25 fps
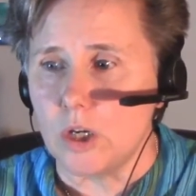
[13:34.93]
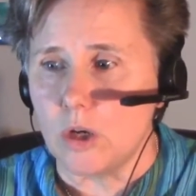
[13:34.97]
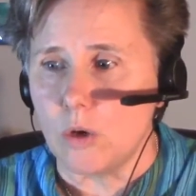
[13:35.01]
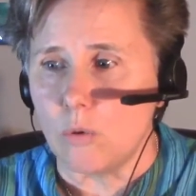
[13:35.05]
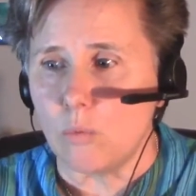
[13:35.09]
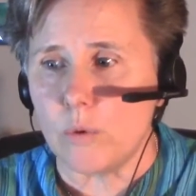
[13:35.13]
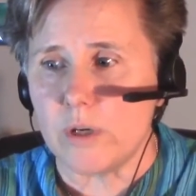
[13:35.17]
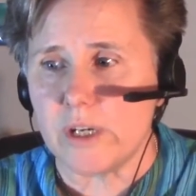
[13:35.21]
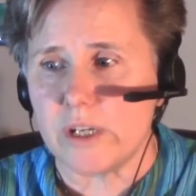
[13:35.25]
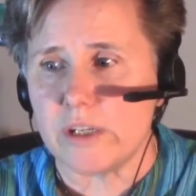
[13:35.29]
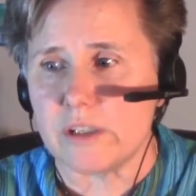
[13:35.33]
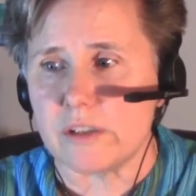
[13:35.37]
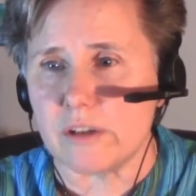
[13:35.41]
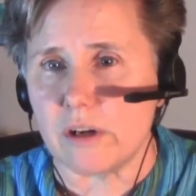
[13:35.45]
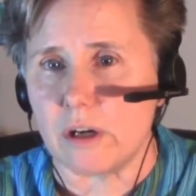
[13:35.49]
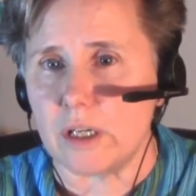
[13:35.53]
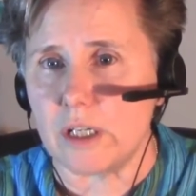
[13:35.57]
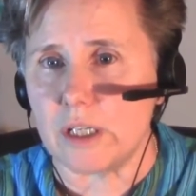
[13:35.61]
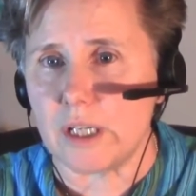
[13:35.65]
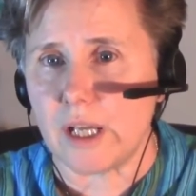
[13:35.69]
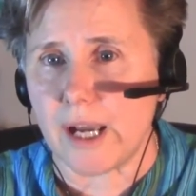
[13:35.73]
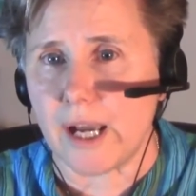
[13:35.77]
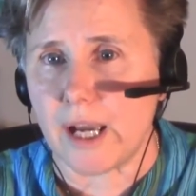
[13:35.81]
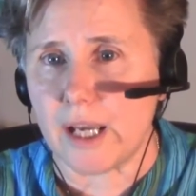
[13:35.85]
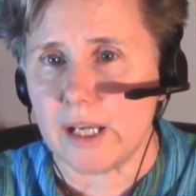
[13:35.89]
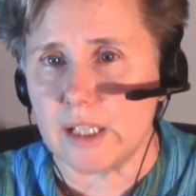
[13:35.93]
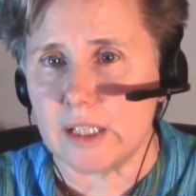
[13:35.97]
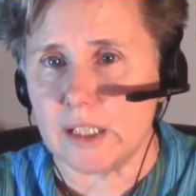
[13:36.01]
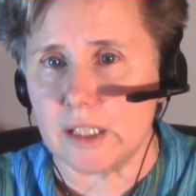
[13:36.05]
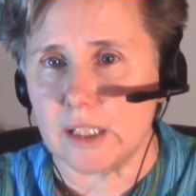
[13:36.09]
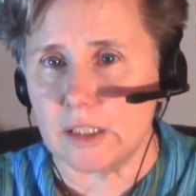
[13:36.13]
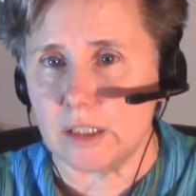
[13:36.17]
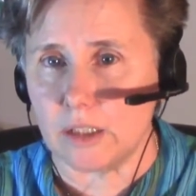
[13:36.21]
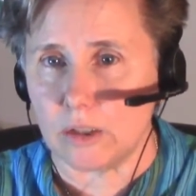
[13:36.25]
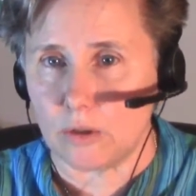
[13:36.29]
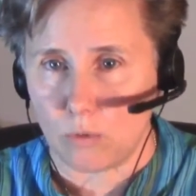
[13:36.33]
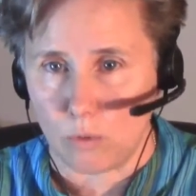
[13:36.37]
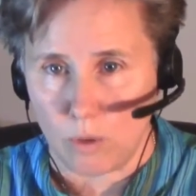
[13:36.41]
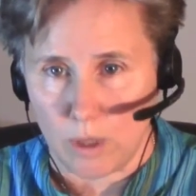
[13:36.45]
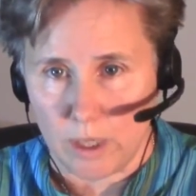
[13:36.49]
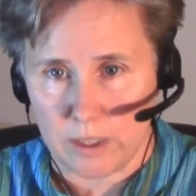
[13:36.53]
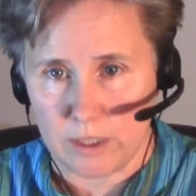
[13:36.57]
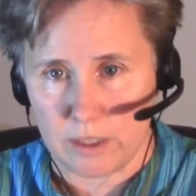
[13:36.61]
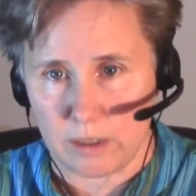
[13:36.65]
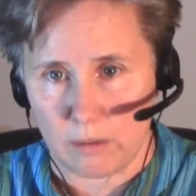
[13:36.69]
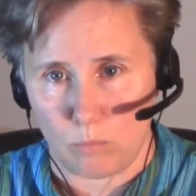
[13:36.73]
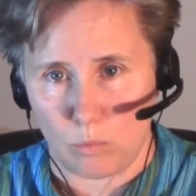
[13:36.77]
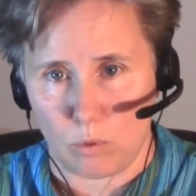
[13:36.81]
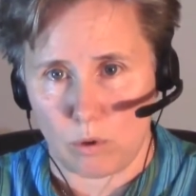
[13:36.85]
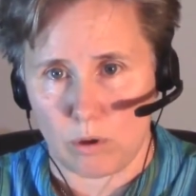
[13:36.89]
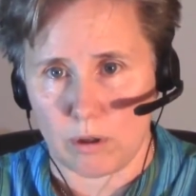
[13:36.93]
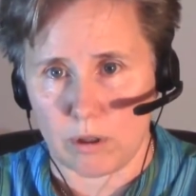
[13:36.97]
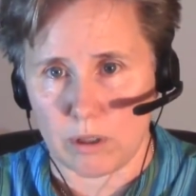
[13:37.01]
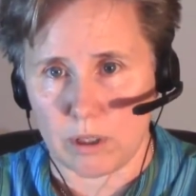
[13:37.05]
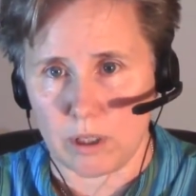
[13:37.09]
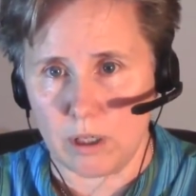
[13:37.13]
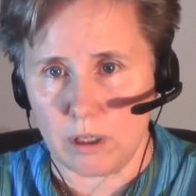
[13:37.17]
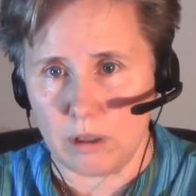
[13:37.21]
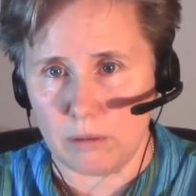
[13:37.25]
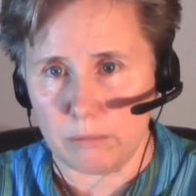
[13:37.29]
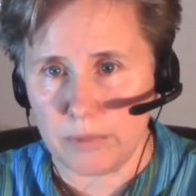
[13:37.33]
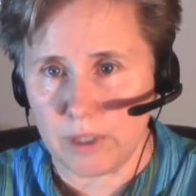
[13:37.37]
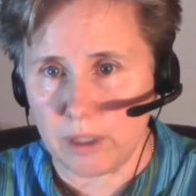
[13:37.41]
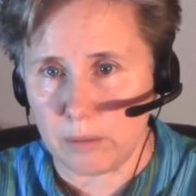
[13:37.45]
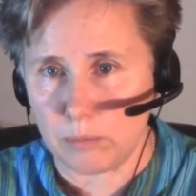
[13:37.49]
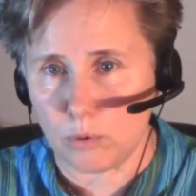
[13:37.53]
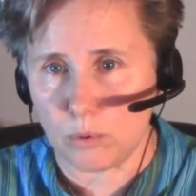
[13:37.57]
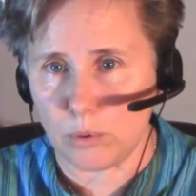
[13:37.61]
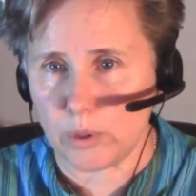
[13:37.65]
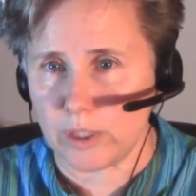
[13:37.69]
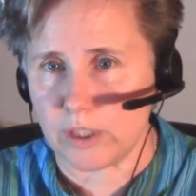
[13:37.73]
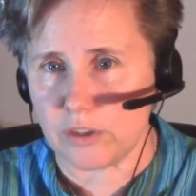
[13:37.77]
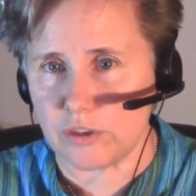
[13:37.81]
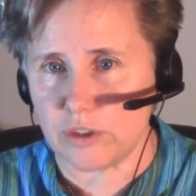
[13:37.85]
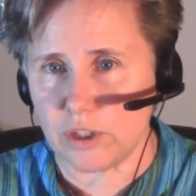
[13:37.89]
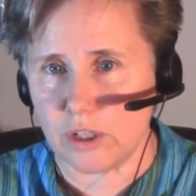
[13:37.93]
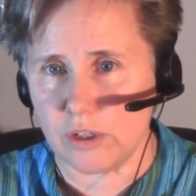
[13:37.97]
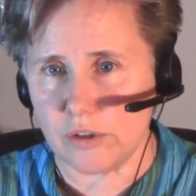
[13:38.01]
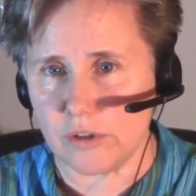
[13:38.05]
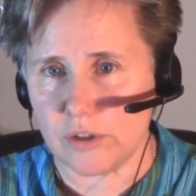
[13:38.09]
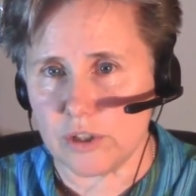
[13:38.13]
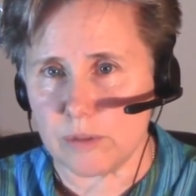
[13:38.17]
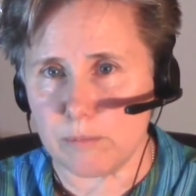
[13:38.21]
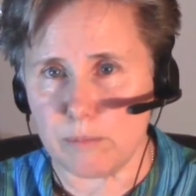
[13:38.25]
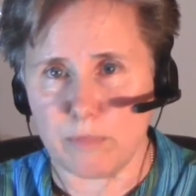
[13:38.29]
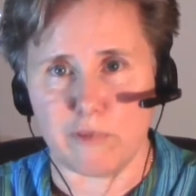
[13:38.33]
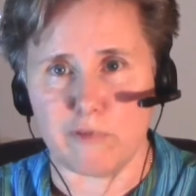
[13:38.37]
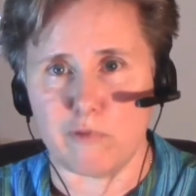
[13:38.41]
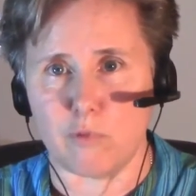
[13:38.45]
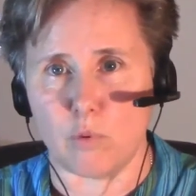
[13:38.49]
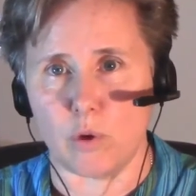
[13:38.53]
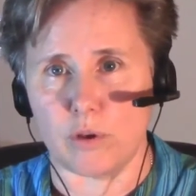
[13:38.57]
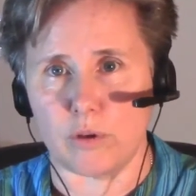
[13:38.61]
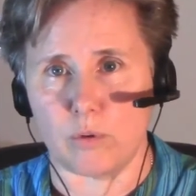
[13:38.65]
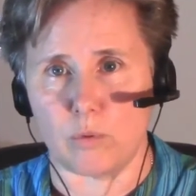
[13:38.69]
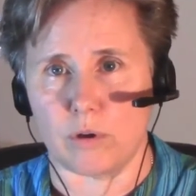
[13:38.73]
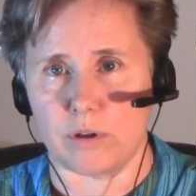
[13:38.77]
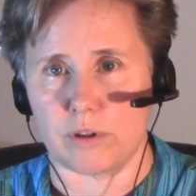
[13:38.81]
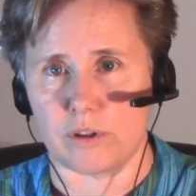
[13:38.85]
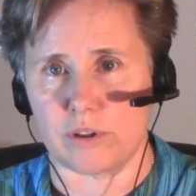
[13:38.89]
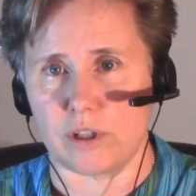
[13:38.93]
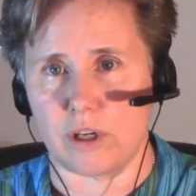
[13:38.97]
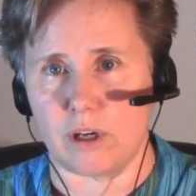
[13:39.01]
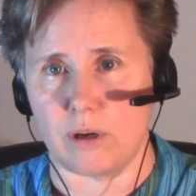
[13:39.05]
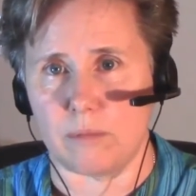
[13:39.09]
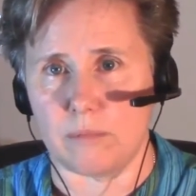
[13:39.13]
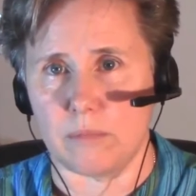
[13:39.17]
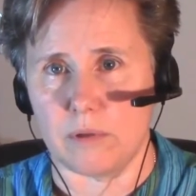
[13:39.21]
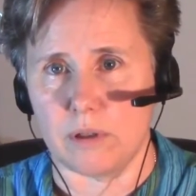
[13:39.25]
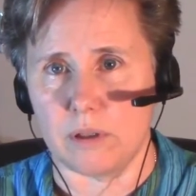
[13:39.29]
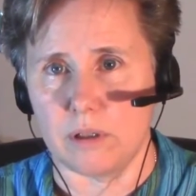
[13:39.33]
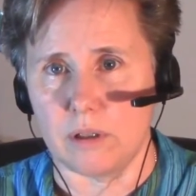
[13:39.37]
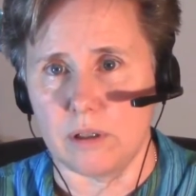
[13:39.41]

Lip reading: When I started adding in the quantum work, people would get changes before the workshop.